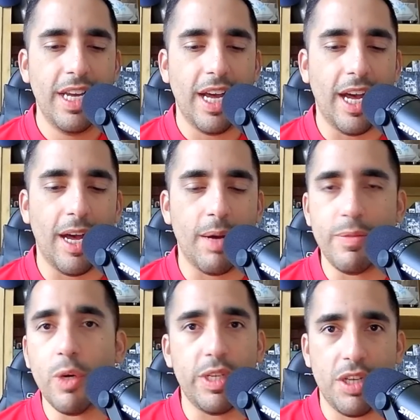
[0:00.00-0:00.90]

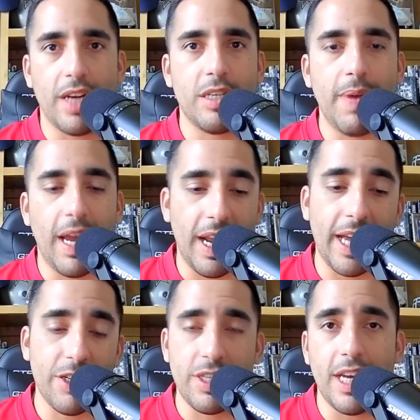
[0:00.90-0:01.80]
you know, we talked about it
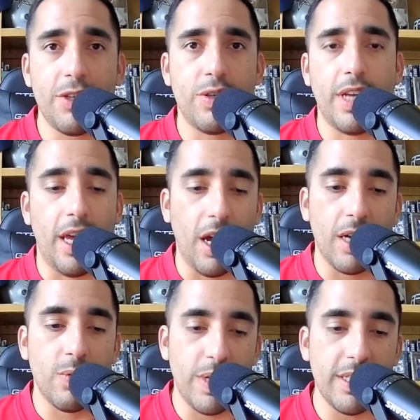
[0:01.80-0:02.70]
actually yesterday
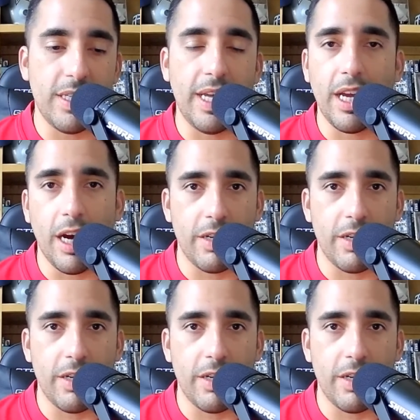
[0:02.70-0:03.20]
on Wednesday. Connor